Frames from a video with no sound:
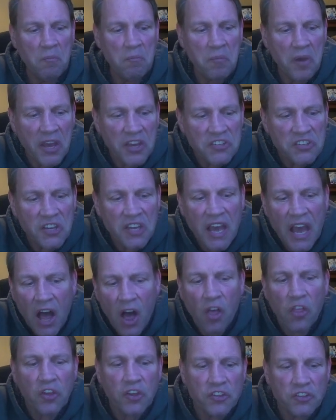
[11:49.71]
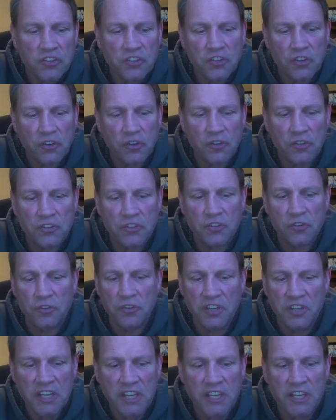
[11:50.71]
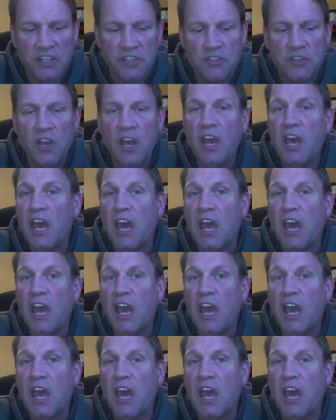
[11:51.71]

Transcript: basic health concerns or needs,